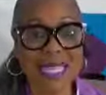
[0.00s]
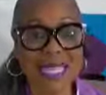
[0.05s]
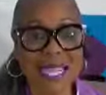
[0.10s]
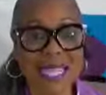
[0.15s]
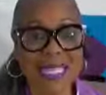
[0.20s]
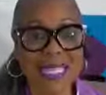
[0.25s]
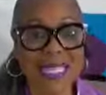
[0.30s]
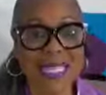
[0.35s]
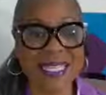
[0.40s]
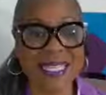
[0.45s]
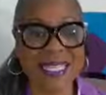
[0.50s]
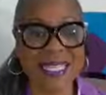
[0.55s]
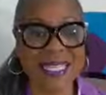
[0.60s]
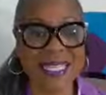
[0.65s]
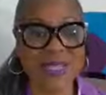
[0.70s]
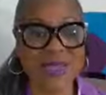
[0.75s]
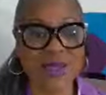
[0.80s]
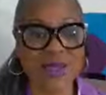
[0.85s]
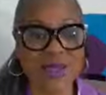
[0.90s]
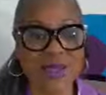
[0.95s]
and this
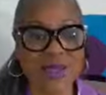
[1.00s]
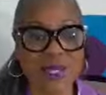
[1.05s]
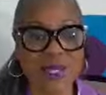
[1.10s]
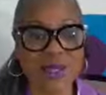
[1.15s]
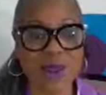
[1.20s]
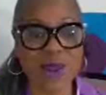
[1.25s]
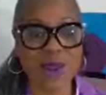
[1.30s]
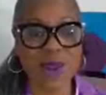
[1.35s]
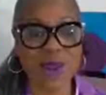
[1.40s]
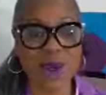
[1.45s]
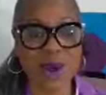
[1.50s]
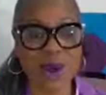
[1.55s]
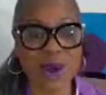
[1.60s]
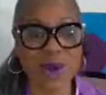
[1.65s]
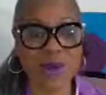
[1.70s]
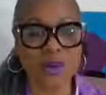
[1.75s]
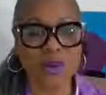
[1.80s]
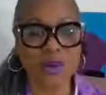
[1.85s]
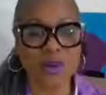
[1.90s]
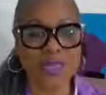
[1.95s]
is Real
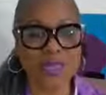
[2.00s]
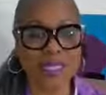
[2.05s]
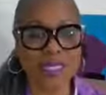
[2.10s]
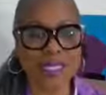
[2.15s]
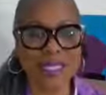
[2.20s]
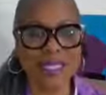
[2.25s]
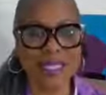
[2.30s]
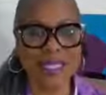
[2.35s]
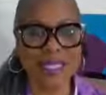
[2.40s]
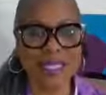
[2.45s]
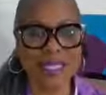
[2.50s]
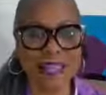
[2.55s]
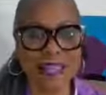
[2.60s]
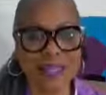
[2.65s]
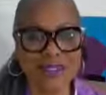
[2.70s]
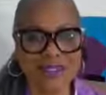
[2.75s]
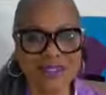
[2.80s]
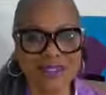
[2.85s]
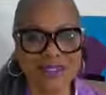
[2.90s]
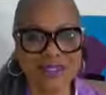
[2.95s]
Talk with
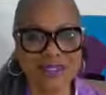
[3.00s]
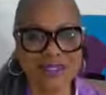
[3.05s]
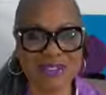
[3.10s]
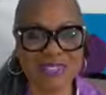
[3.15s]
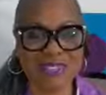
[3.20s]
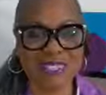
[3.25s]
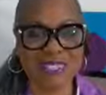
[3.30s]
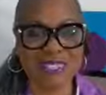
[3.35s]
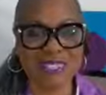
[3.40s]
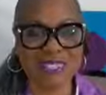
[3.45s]
Love.